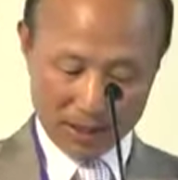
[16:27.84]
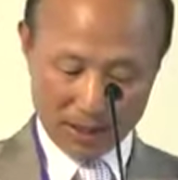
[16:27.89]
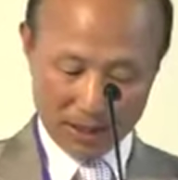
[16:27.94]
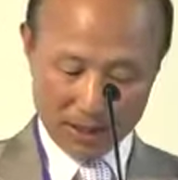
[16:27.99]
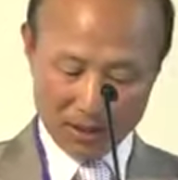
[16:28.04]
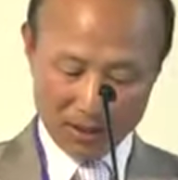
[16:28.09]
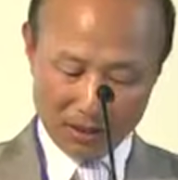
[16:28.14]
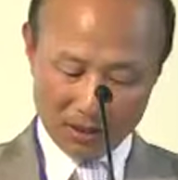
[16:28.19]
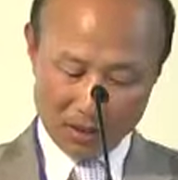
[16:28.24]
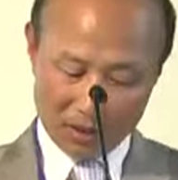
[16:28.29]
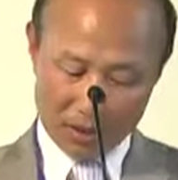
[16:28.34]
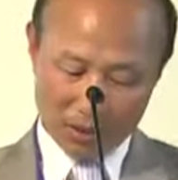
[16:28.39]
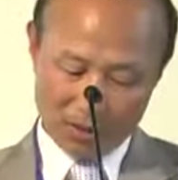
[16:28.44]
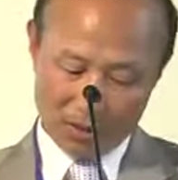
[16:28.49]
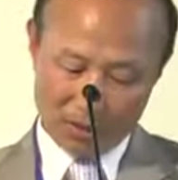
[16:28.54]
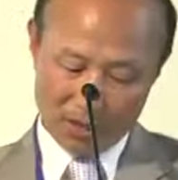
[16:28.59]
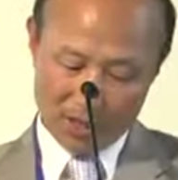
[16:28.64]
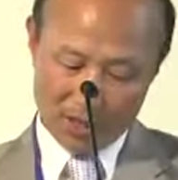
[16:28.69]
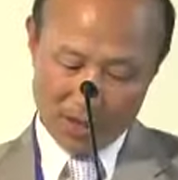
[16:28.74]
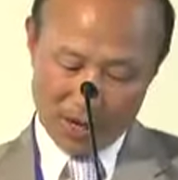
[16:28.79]
In
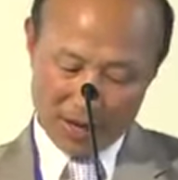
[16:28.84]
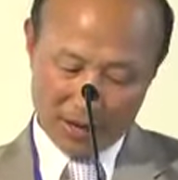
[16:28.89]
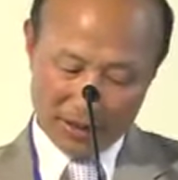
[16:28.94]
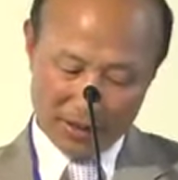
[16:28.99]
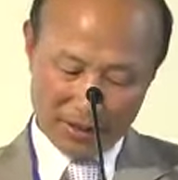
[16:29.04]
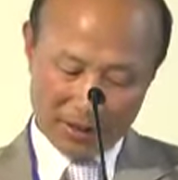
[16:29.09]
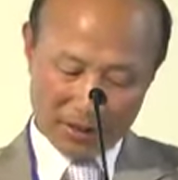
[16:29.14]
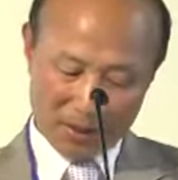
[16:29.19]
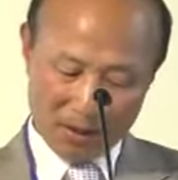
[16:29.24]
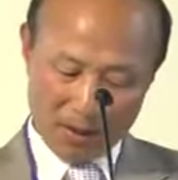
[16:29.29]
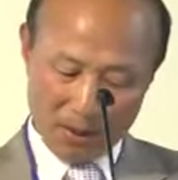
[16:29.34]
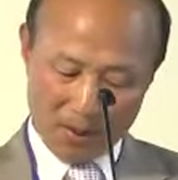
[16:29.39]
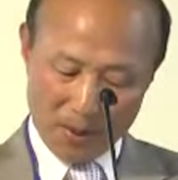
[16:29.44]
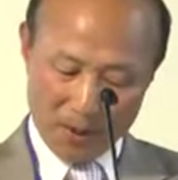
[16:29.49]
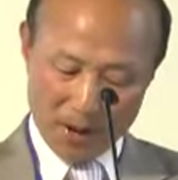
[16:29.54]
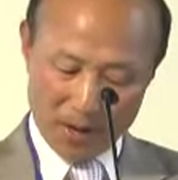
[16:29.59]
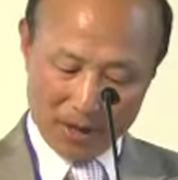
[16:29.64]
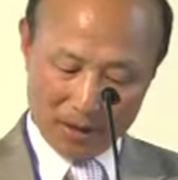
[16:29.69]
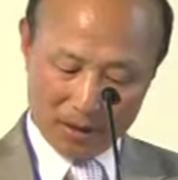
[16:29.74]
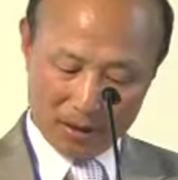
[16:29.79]
addition, regarding the
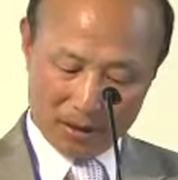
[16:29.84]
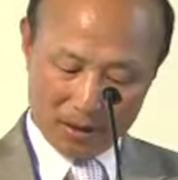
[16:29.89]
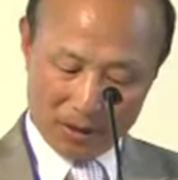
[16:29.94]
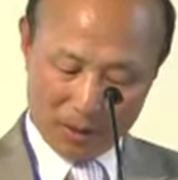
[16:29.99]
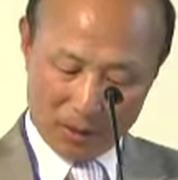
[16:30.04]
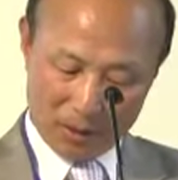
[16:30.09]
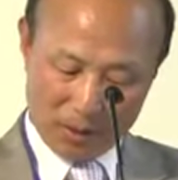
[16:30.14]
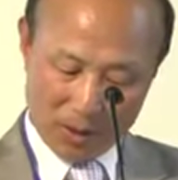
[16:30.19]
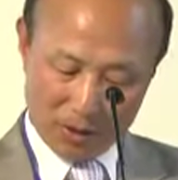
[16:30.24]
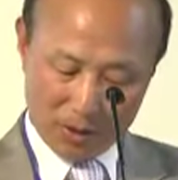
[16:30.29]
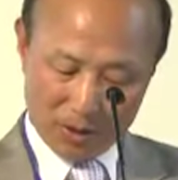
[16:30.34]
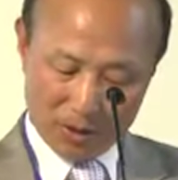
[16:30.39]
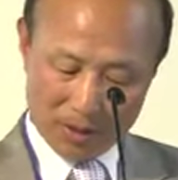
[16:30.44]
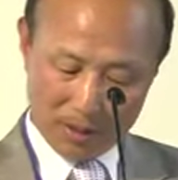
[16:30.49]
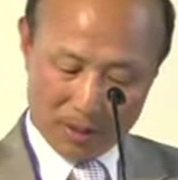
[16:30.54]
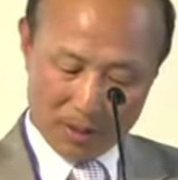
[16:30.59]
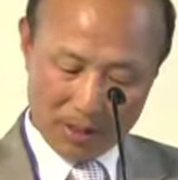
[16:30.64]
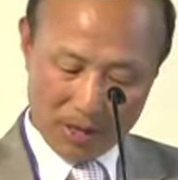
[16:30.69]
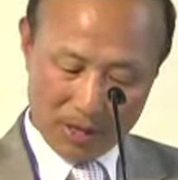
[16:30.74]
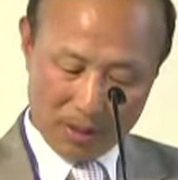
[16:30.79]
compelling attribute
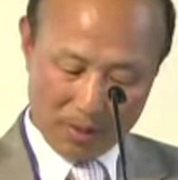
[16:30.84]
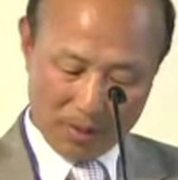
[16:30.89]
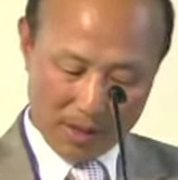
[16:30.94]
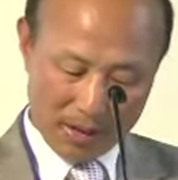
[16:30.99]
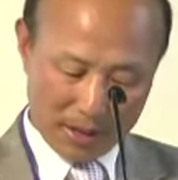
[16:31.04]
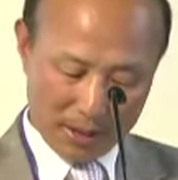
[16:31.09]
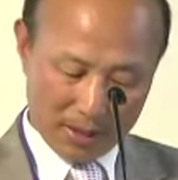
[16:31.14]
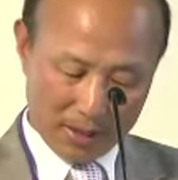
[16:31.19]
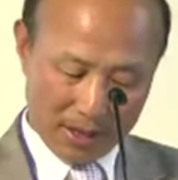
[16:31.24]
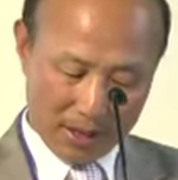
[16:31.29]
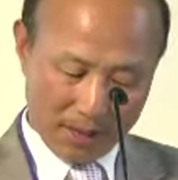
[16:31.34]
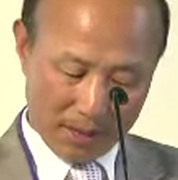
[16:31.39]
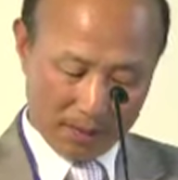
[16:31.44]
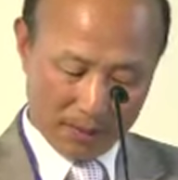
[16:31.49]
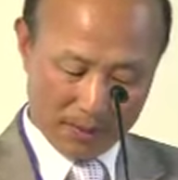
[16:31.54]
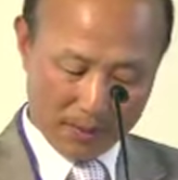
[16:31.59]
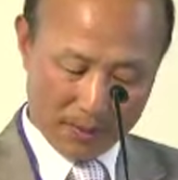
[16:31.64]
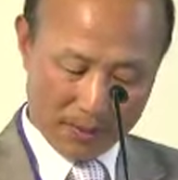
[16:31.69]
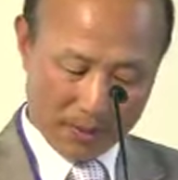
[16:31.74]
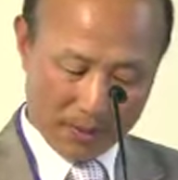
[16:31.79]
that make
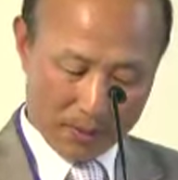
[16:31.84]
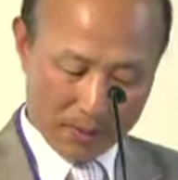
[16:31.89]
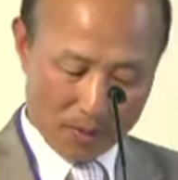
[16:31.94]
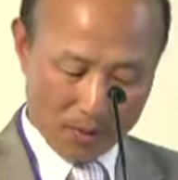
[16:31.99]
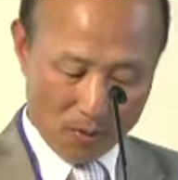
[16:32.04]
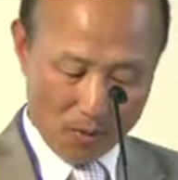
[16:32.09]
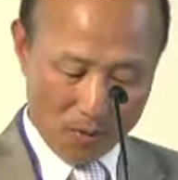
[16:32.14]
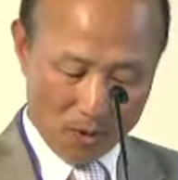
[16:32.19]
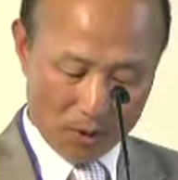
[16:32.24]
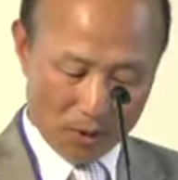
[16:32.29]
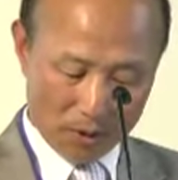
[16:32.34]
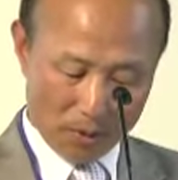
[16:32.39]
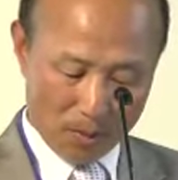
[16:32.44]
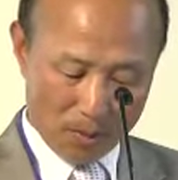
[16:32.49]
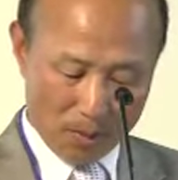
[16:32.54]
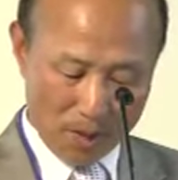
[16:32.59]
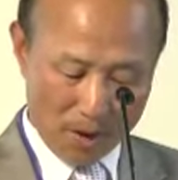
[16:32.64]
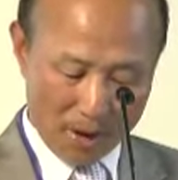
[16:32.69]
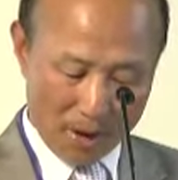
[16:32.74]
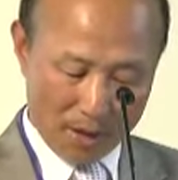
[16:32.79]
them want to
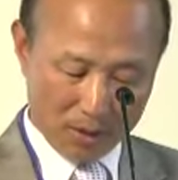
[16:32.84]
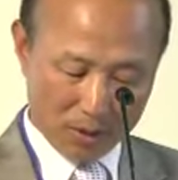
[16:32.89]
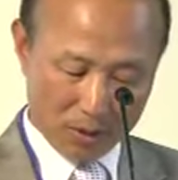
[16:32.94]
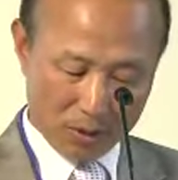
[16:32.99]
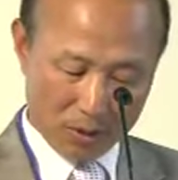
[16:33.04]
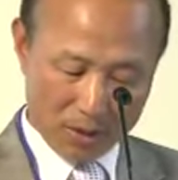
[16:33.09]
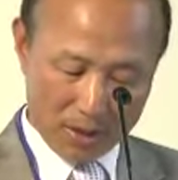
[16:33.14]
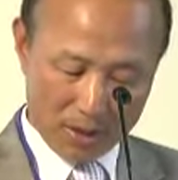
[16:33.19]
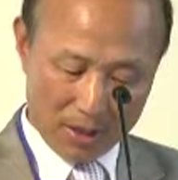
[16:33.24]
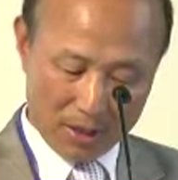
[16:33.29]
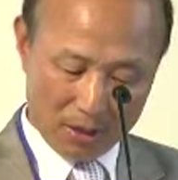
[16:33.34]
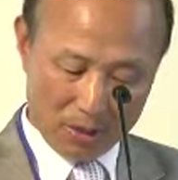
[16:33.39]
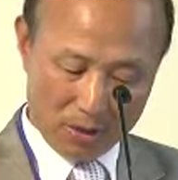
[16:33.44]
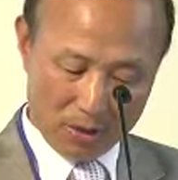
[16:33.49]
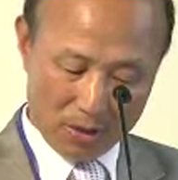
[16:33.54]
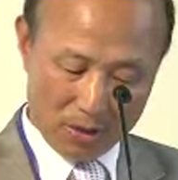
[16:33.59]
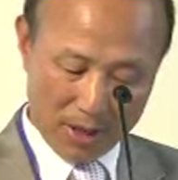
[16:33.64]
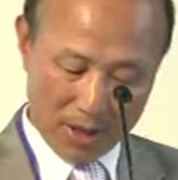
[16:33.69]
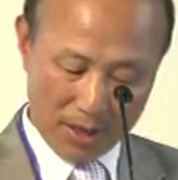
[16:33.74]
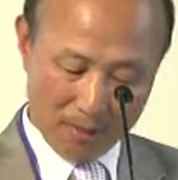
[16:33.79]
play social
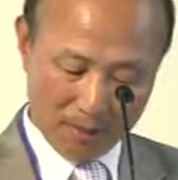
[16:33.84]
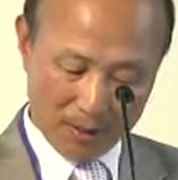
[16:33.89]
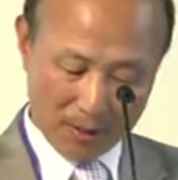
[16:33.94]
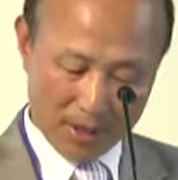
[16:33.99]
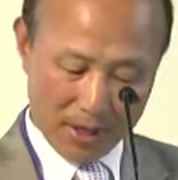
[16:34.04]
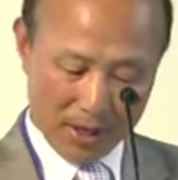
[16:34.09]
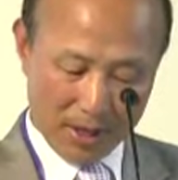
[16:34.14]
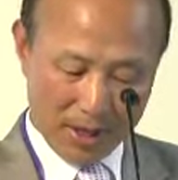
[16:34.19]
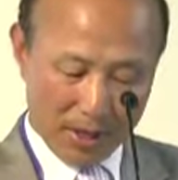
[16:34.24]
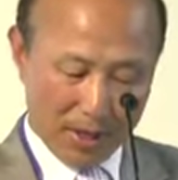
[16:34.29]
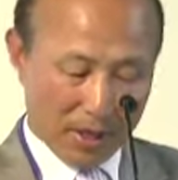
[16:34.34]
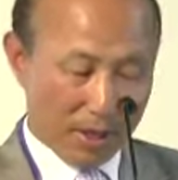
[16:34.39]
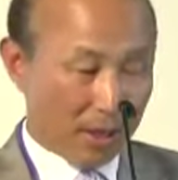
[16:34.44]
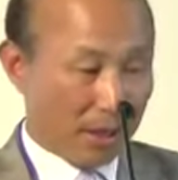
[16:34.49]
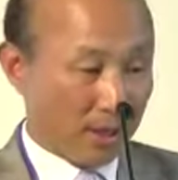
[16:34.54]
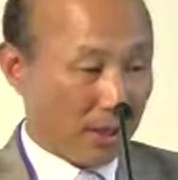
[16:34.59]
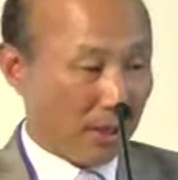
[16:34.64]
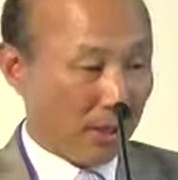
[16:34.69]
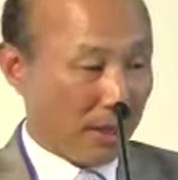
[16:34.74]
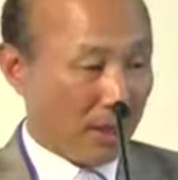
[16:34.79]
network games,
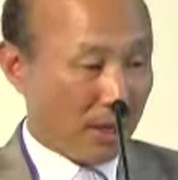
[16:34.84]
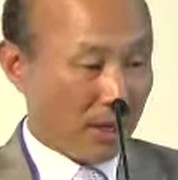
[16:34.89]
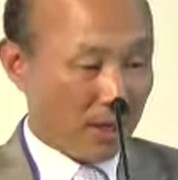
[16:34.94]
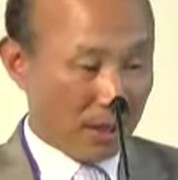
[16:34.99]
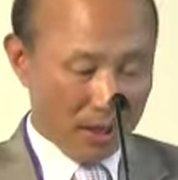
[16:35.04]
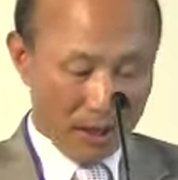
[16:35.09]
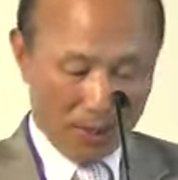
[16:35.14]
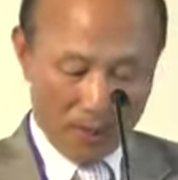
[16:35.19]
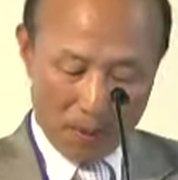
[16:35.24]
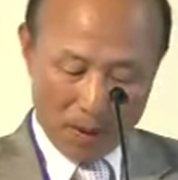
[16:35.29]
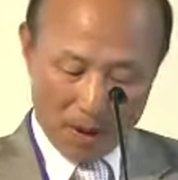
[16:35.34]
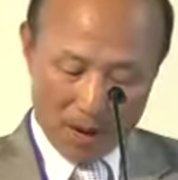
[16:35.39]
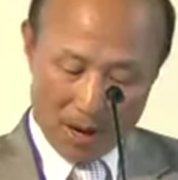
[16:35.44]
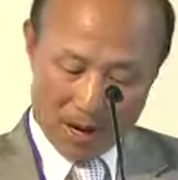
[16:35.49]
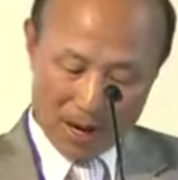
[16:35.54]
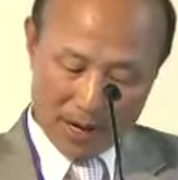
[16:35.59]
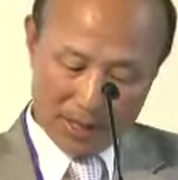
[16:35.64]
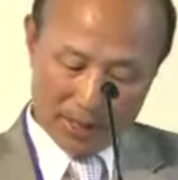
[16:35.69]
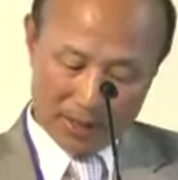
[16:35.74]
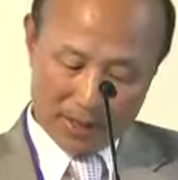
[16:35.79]
they
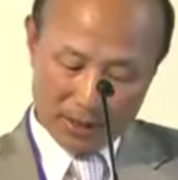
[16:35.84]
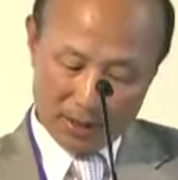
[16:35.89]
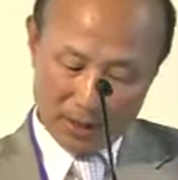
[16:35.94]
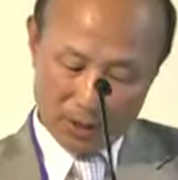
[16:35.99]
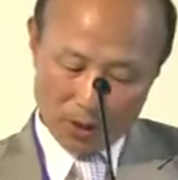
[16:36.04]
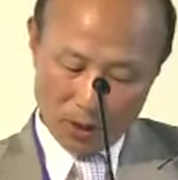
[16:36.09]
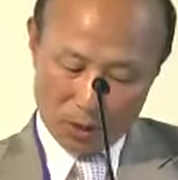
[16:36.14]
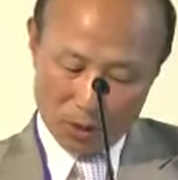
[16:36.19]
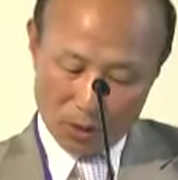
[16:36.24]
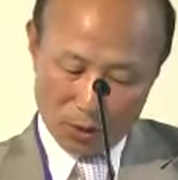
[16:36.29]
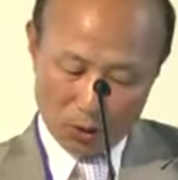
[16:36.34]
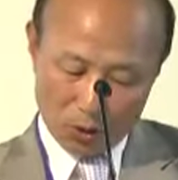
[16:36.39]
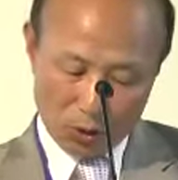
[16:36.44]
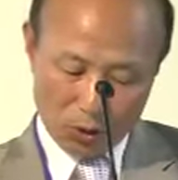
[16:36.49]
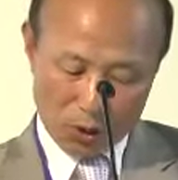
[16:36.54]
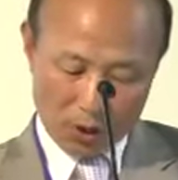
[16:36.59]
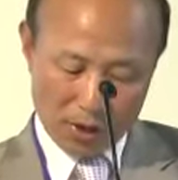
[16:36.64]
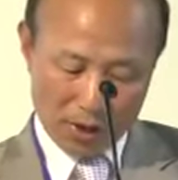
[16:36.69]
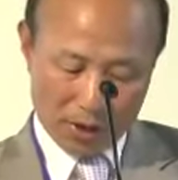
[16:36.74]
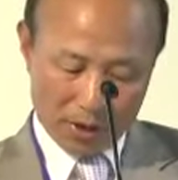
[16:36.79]
replied
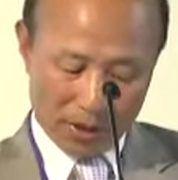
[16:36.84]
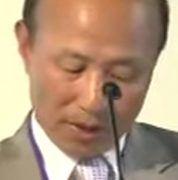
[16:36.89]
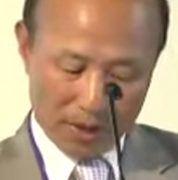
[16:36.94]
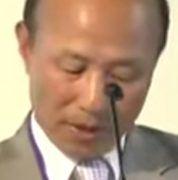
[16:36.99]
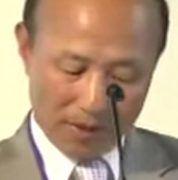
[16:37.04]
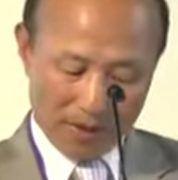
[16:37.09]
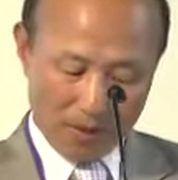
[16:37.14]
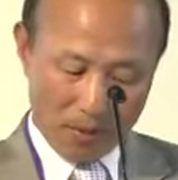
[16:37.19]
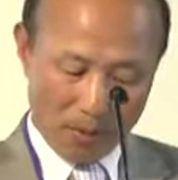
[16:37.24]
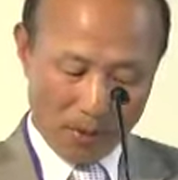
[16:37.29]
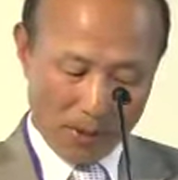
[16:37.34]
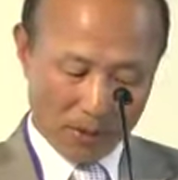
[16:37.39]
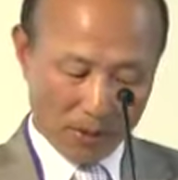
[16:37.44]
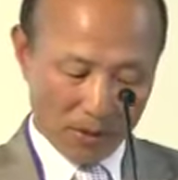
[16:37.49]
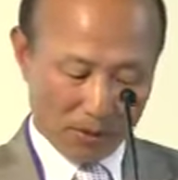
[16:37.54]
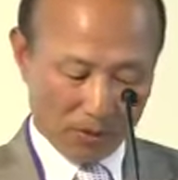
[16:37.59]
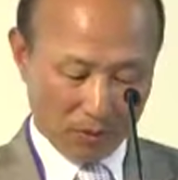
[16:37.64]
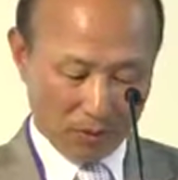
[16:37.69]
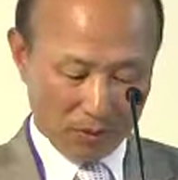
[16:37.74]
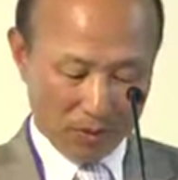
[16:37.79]
sharing
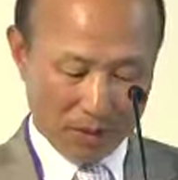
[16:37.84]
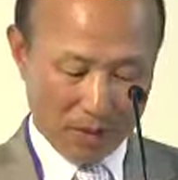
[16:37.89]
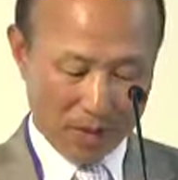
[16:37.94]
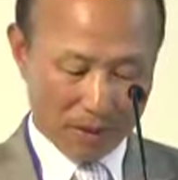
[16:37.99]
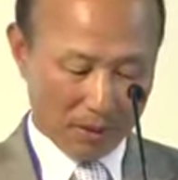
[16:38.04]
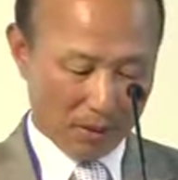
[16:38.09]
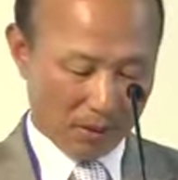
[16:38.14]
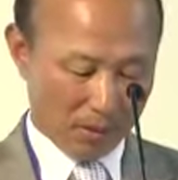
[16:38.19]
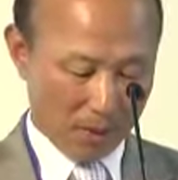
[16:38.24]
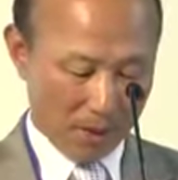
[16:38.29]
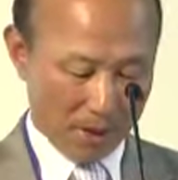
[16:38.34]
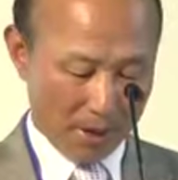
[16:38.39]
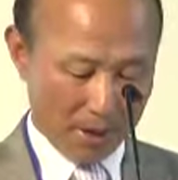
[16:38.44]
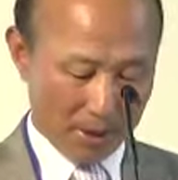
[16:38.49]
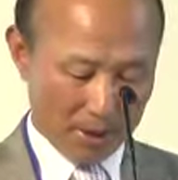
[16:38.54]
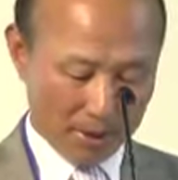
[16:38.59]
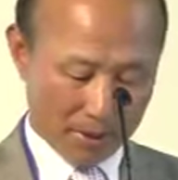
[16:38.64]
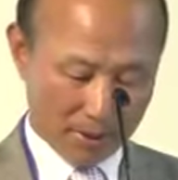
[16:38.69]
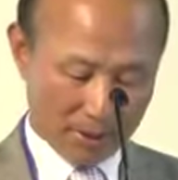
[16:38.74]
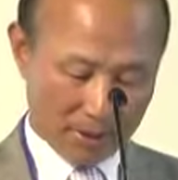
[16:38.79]
information with other
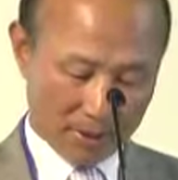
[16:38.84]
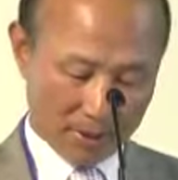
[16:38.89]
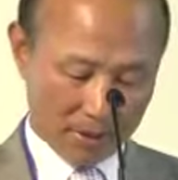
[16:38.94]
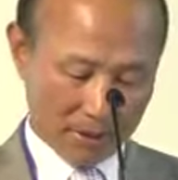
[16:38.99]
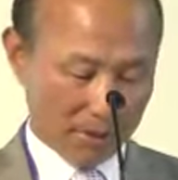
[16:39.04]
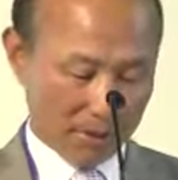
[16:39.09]
players,